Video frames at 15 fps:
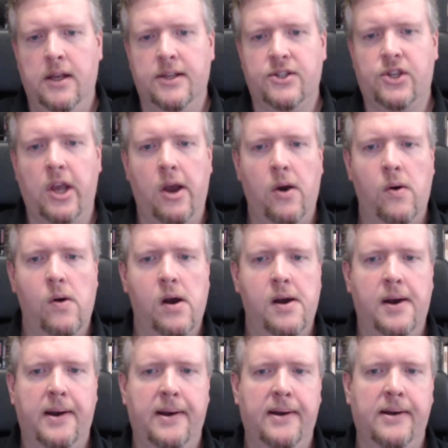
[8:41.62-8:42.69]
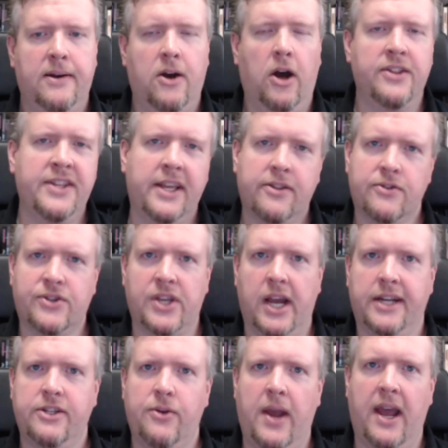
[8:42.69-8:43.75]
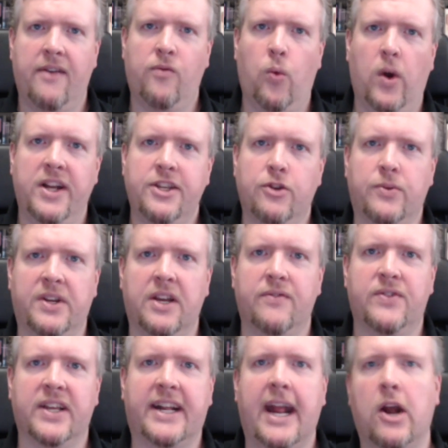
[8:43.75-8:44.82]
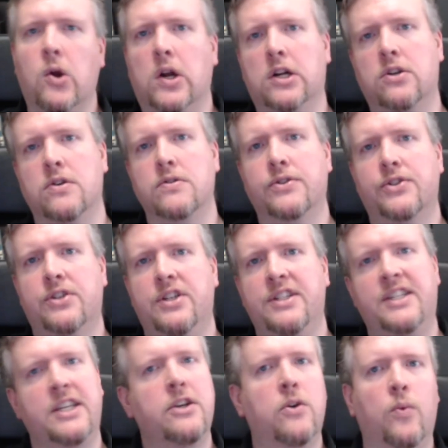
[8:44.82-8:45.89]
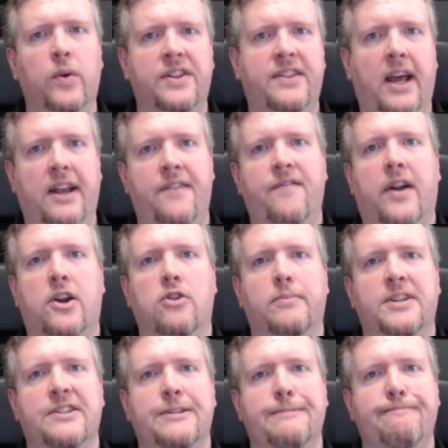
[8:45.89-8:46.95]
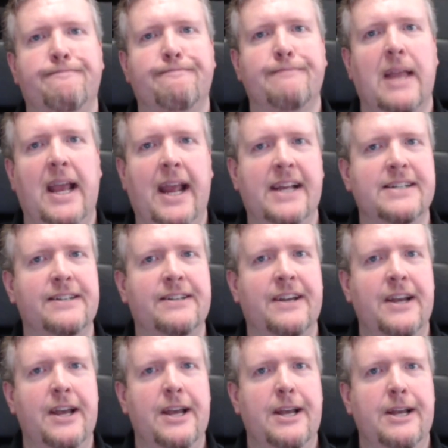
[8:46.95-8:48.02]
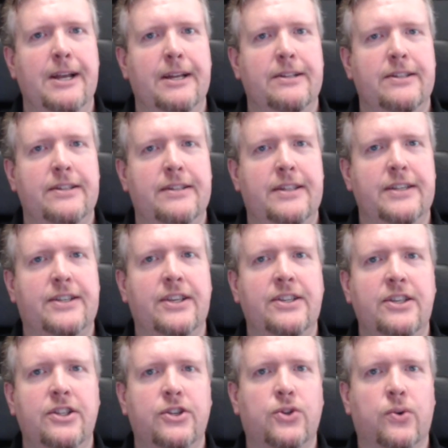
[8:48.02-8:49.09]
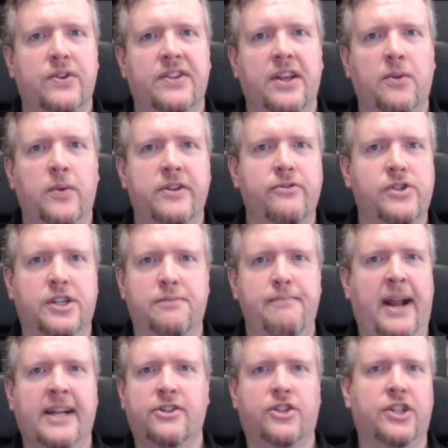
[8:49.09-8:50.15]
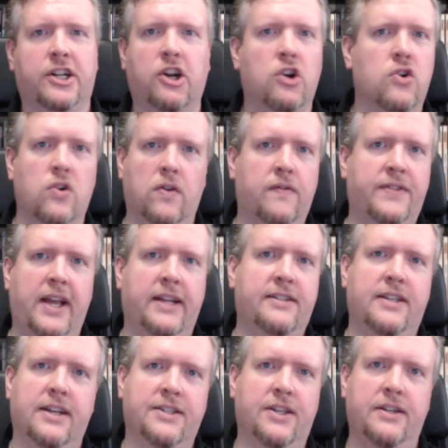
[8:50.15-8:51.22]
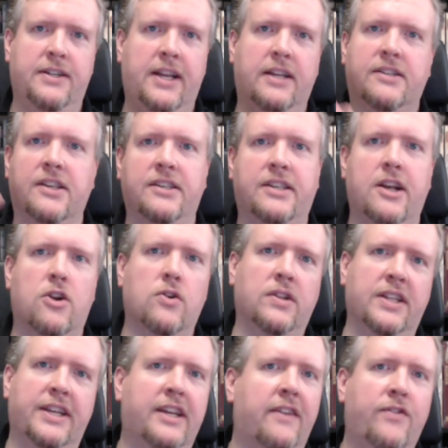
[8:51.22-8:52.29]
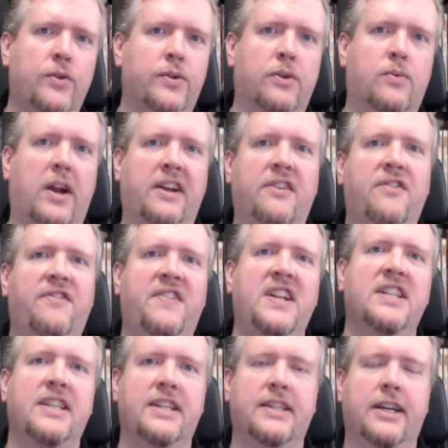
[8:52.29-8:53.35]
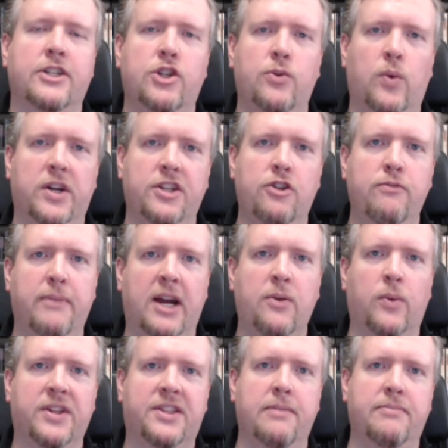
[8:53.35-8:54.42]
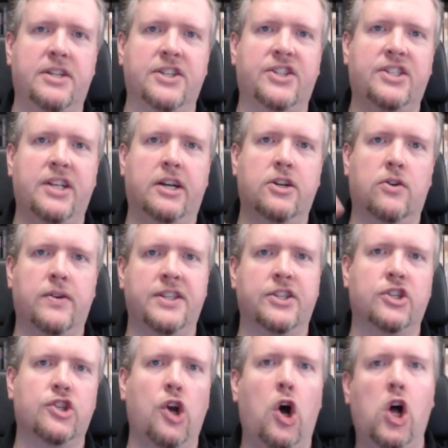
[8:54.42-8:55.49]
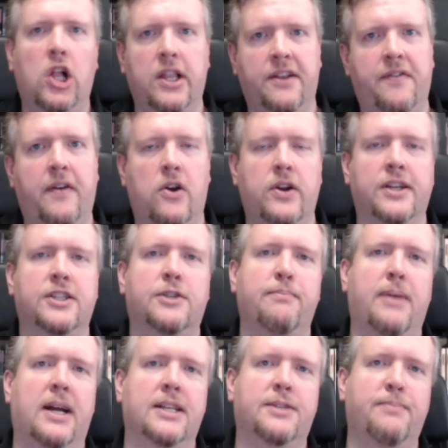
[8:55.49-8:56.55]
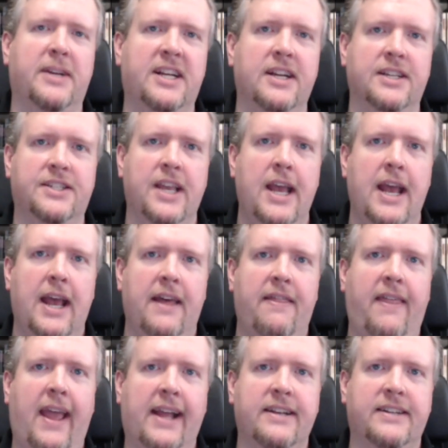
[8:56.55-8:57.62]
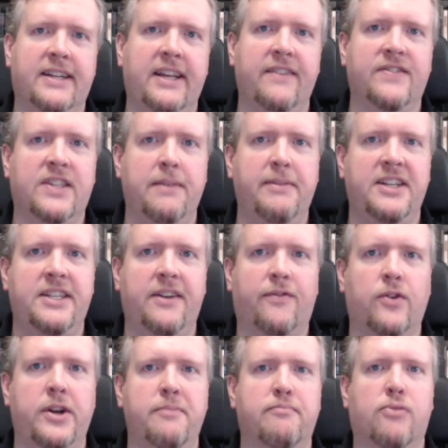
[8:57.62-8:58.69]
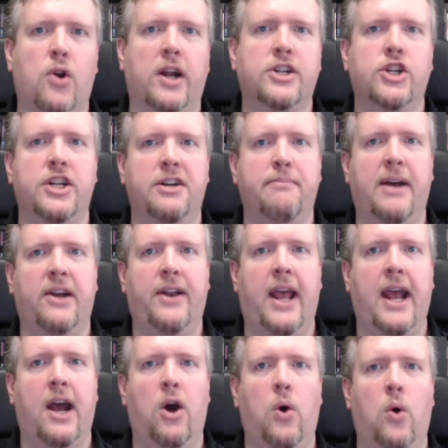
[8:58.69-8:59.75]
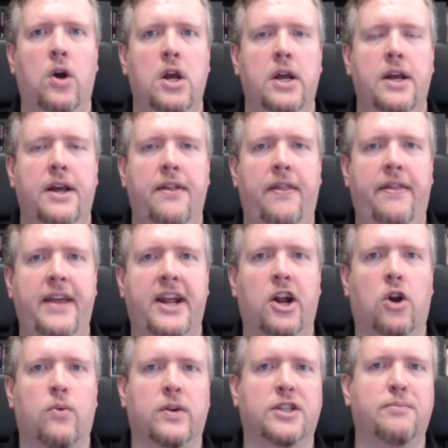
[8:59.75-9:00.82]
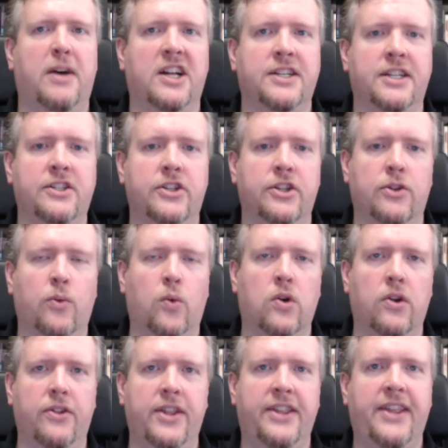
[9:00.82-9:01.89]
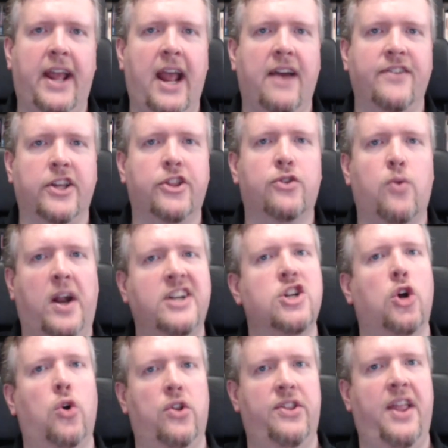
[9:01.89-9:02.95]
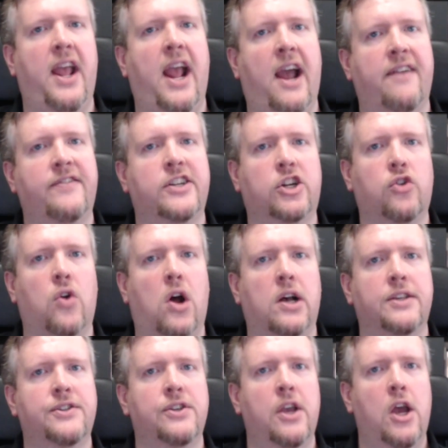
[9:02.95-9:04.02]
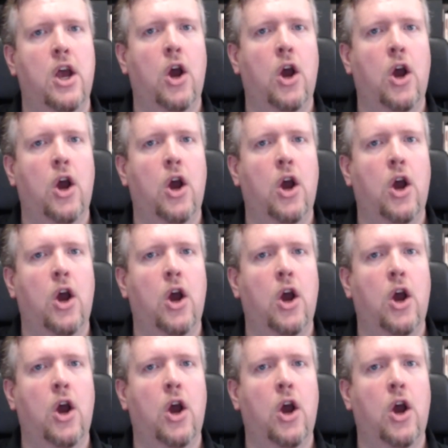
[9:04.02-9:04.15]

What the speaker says: So, on the other side, you have what you give the characters to deal with that environment. And this isn't the sort of thing where you just match the curve. That doesn't necessarily give you the right feeling that you want. You might want them to stutter and stall at various spots, because that gives them a different impression about how they are responding to the world, that they have a threshold they have to cross,